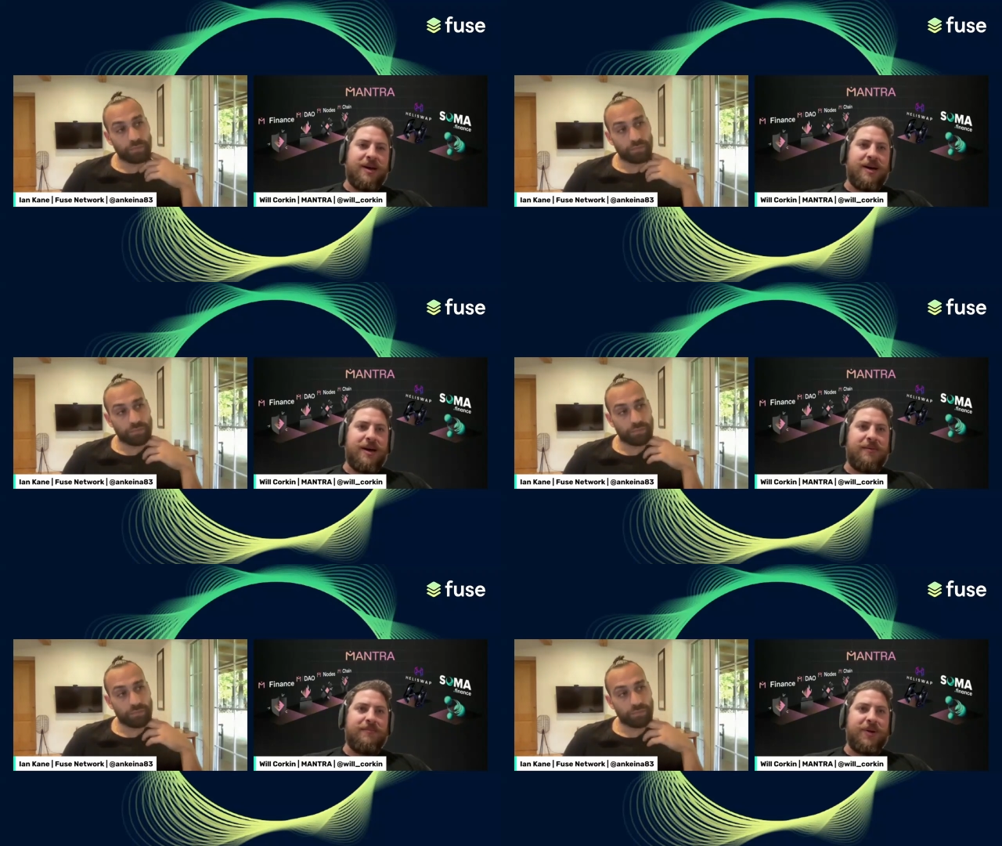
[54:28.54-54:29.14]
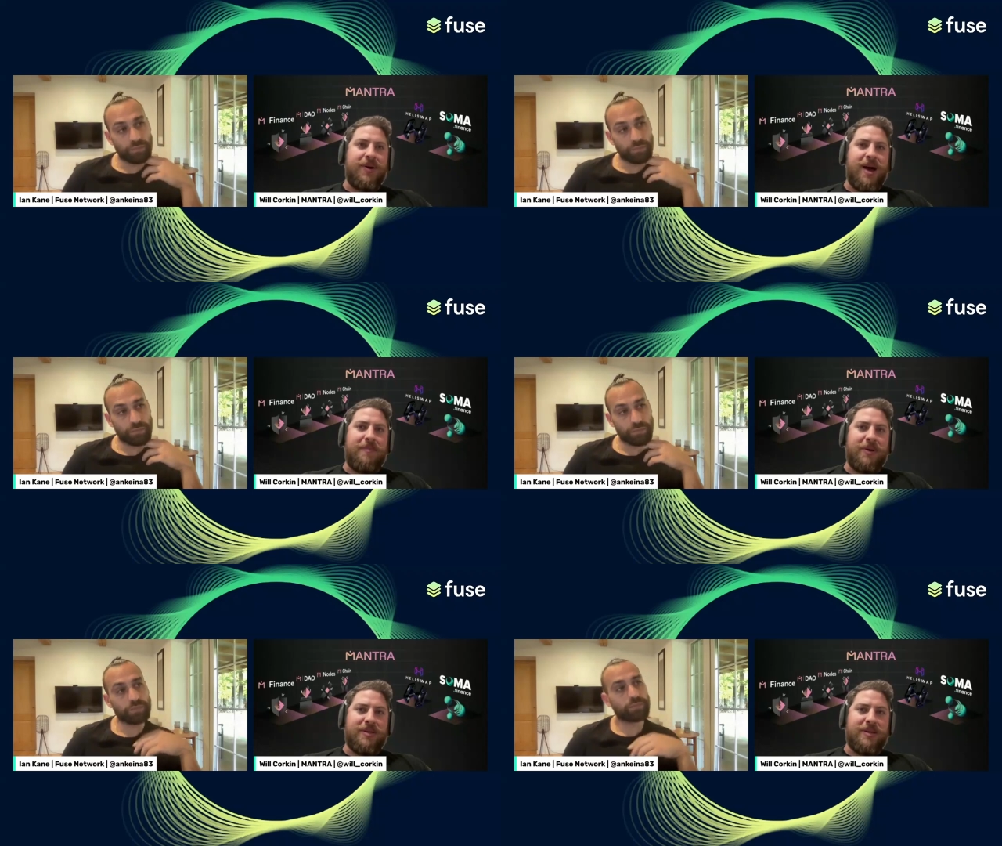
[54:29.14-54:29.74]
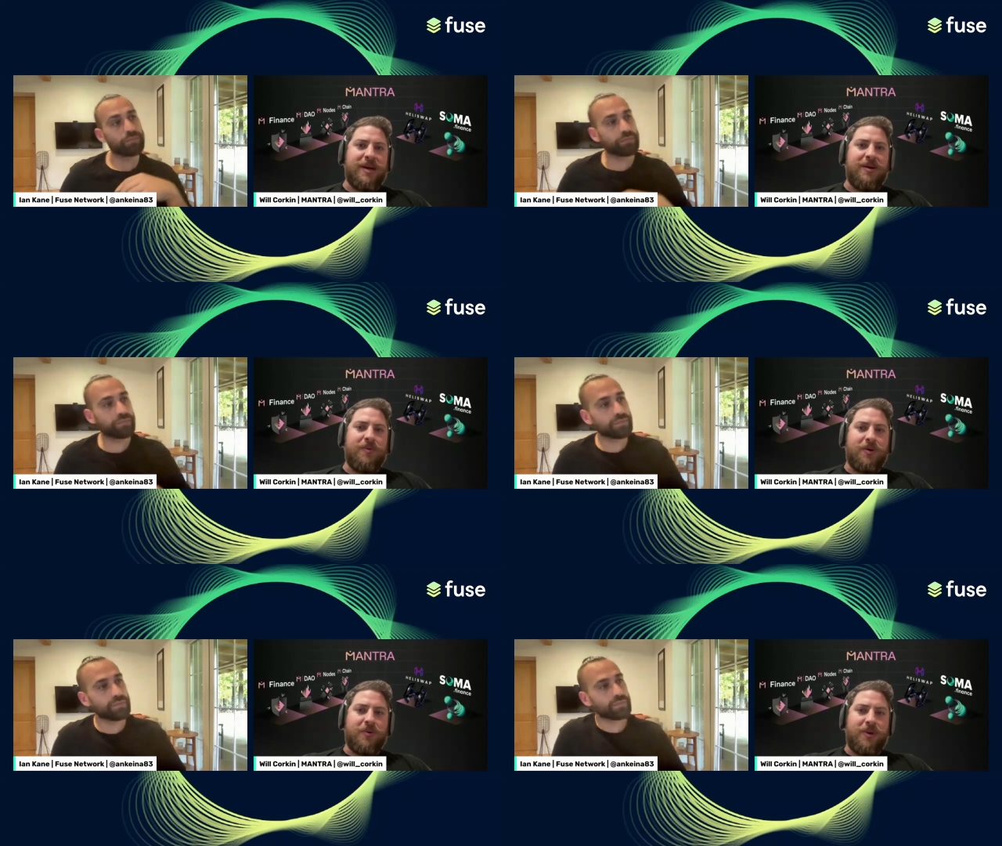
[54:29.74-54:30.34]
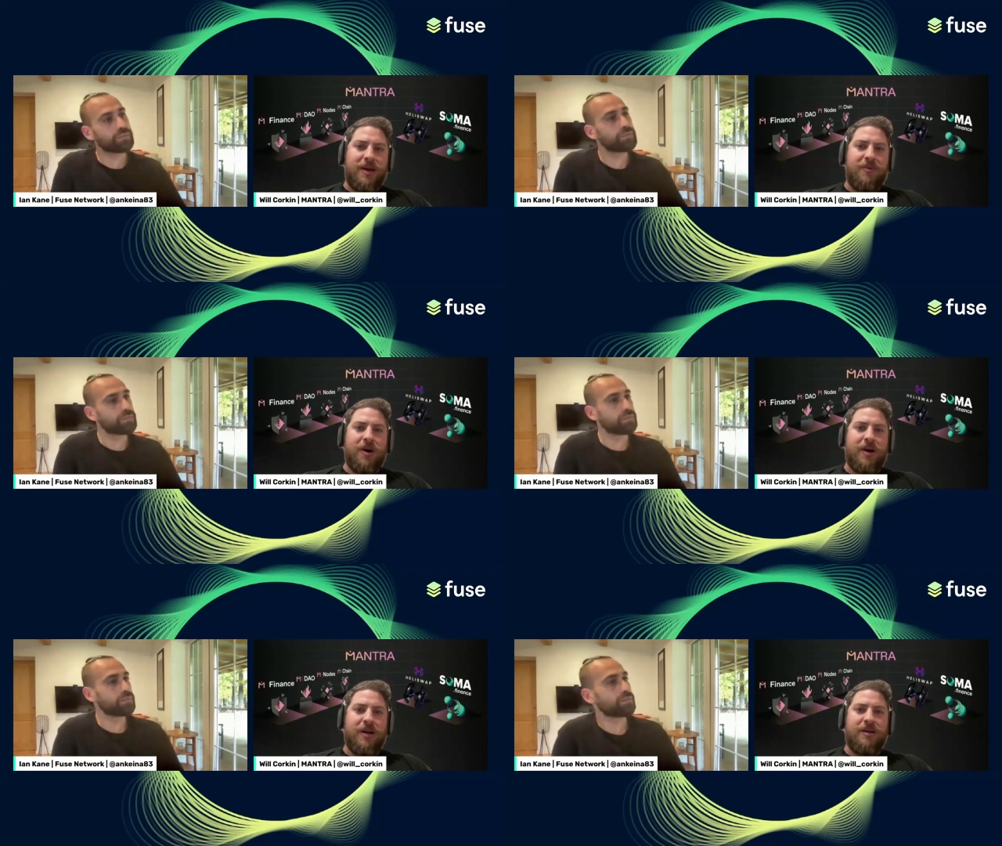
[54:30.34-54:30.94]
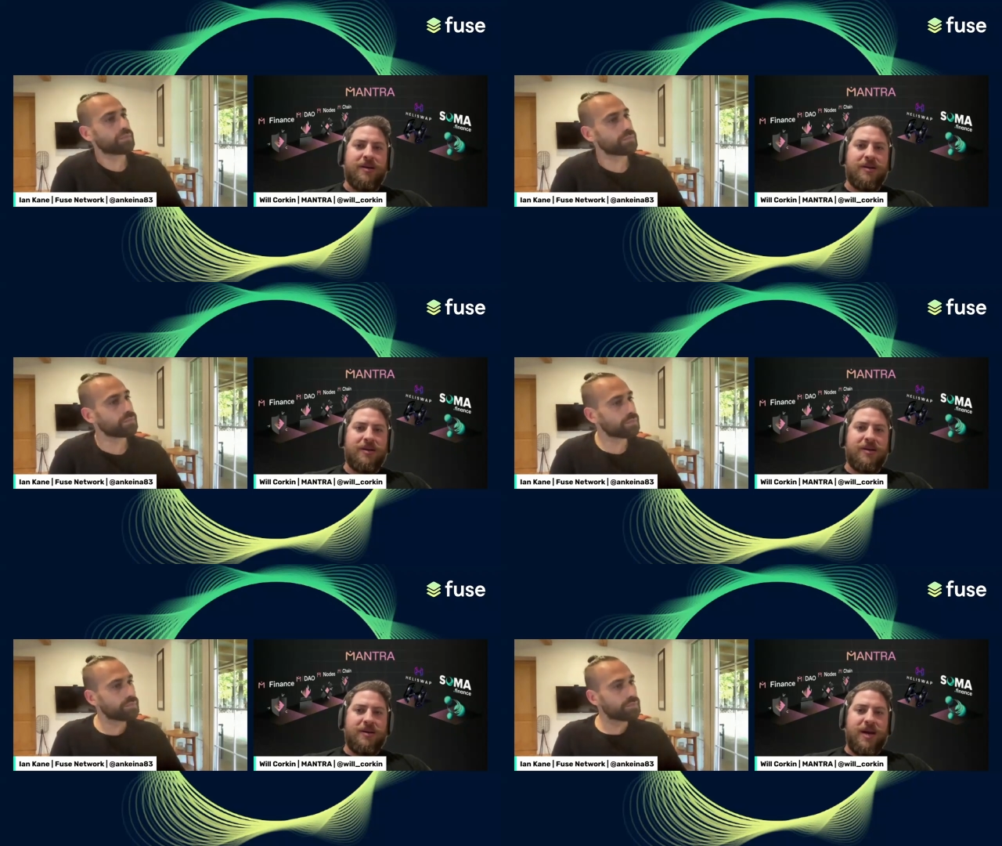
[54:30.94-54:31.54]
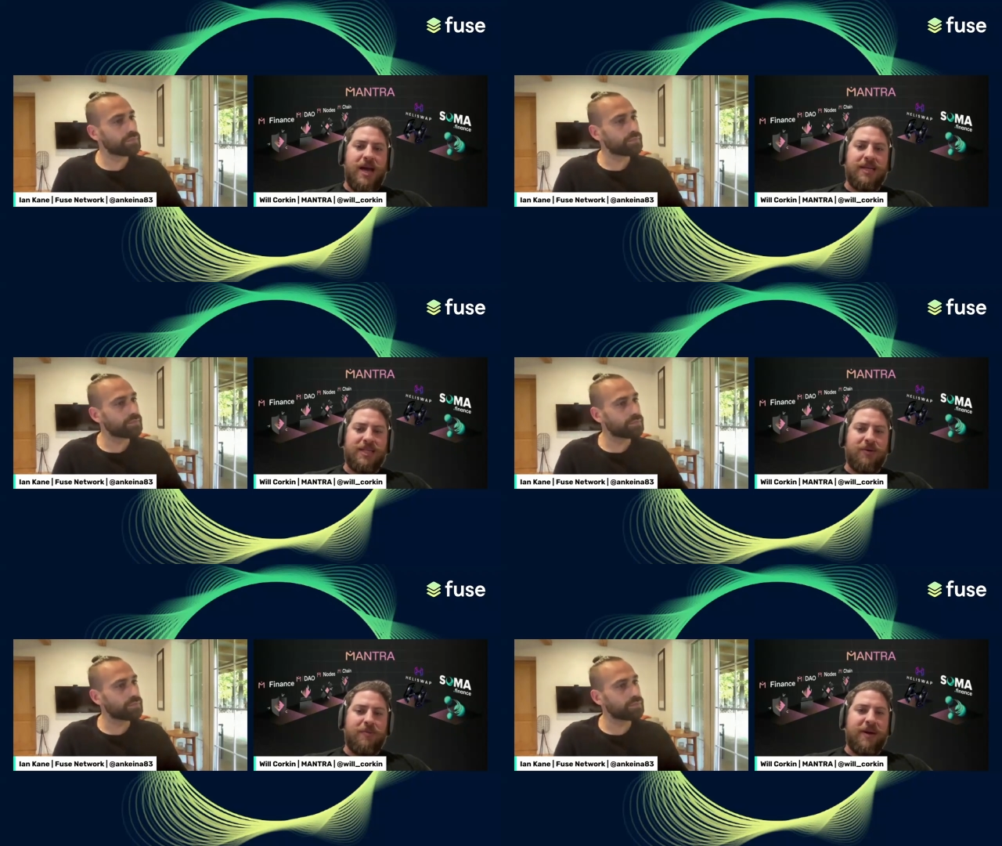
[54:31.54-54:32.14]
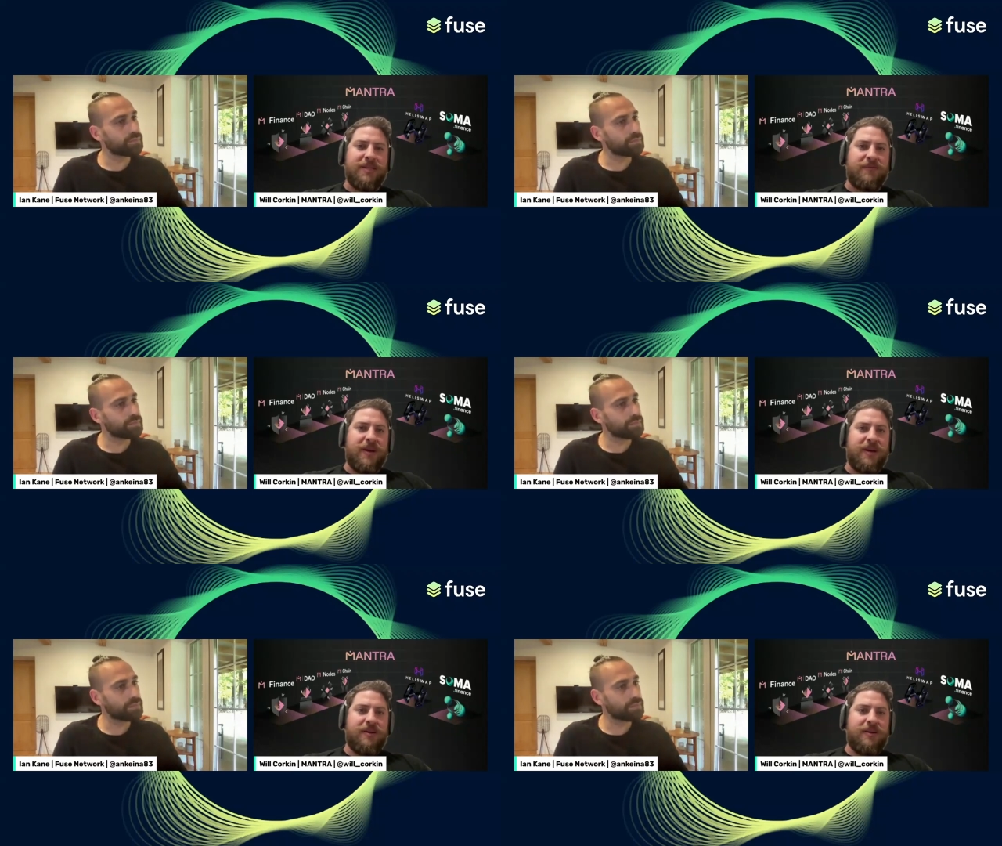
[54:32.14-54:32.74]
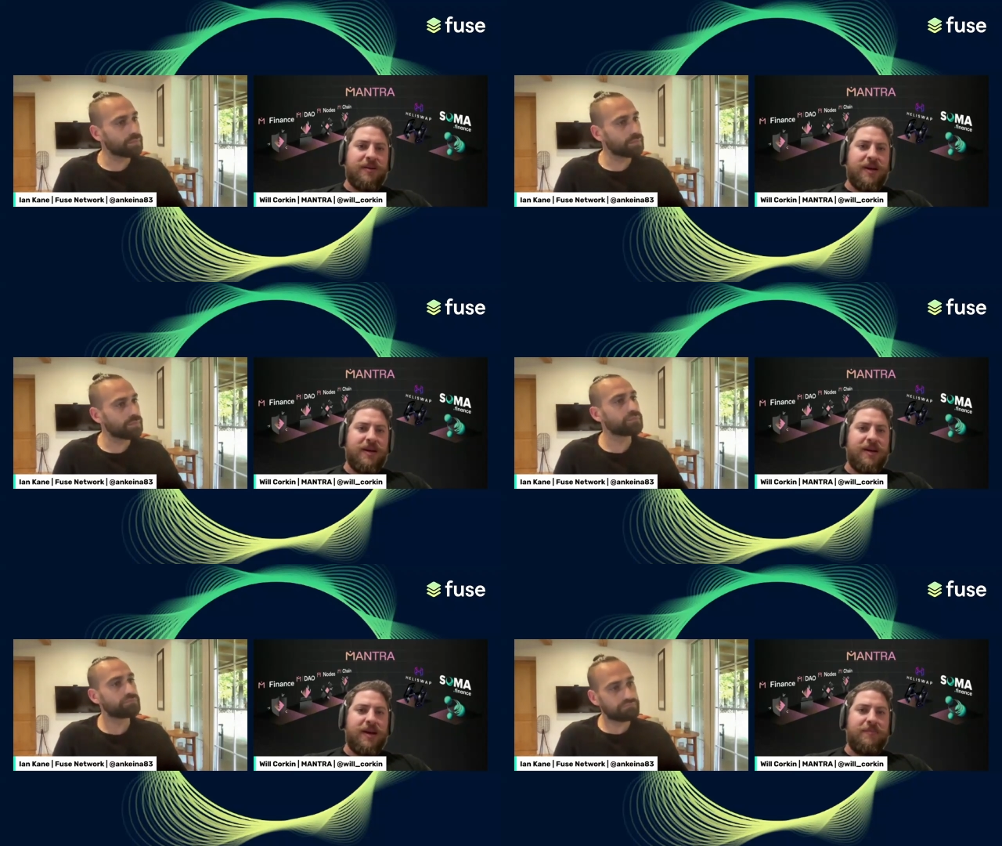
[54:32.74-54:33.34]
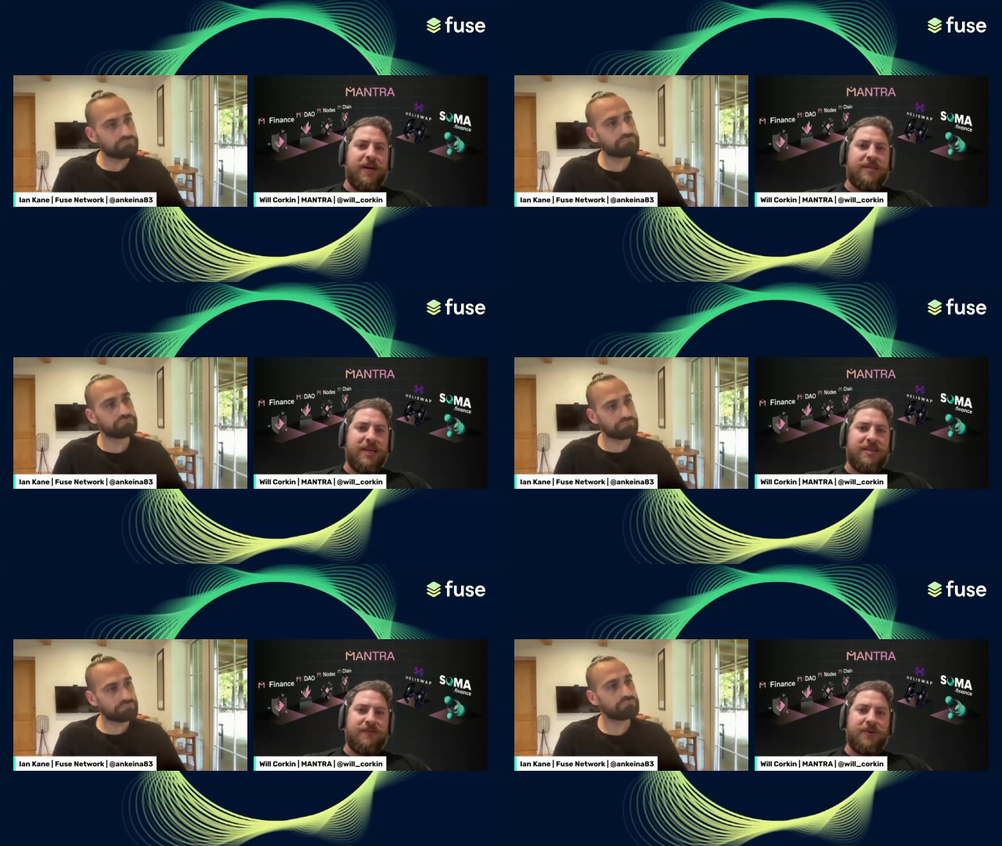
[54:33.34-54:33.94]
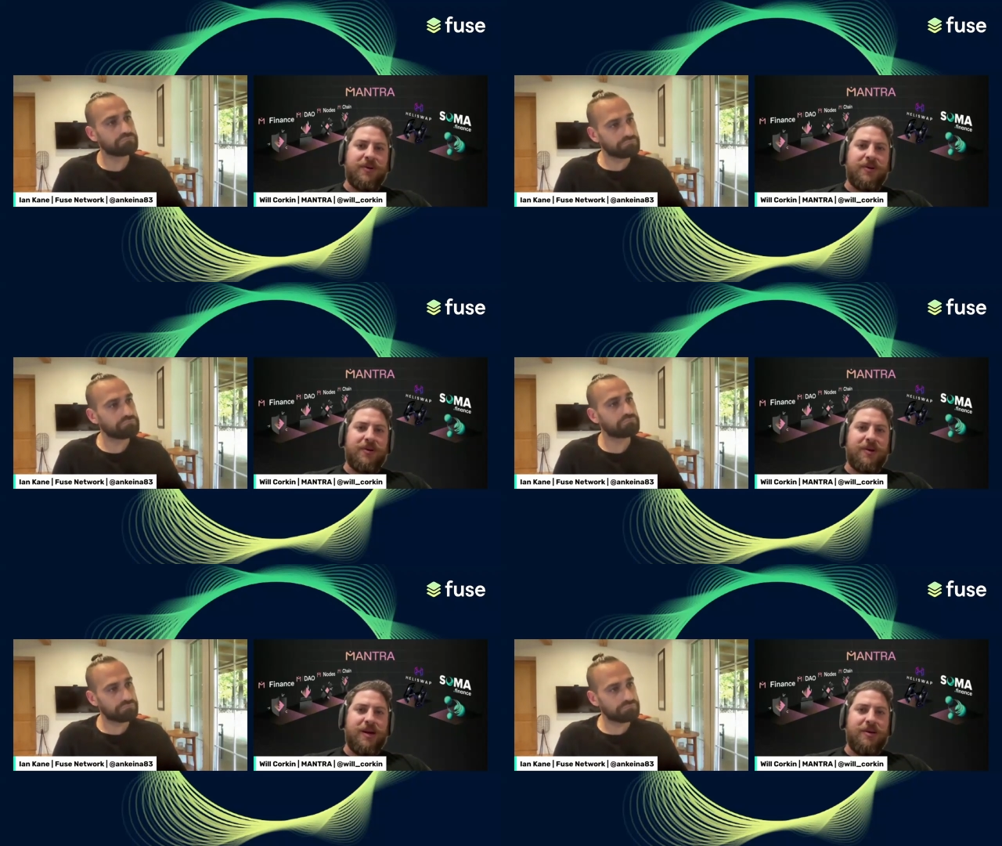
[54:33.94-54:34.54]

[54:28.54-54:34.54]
Speaker 1: um, you know happy to kind of work with anyone and and see what makes fit and uh, makes sense for you know